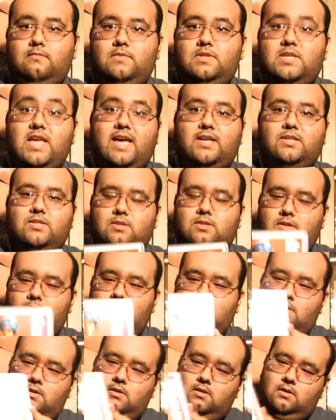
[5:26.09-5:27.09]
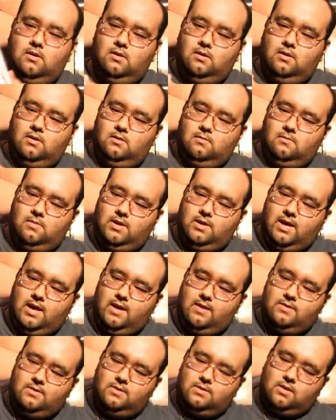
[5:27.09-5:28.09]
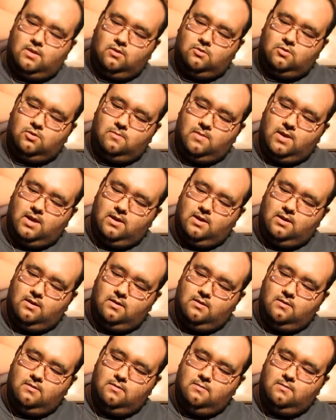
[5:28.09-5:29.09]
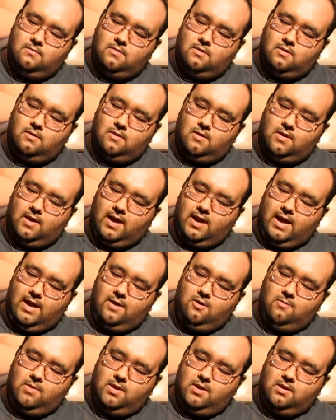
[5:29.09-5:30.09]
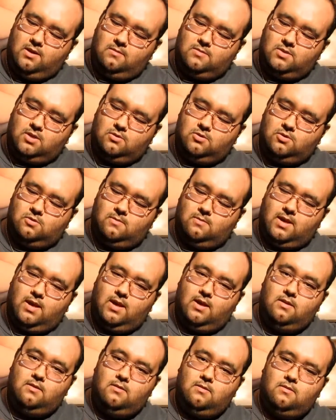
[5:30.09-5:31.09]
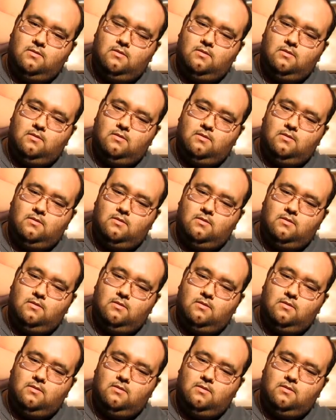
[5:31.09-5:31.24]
Text. But yeah, this is Ultraman here, or The Guy Who Becomes Ultraman.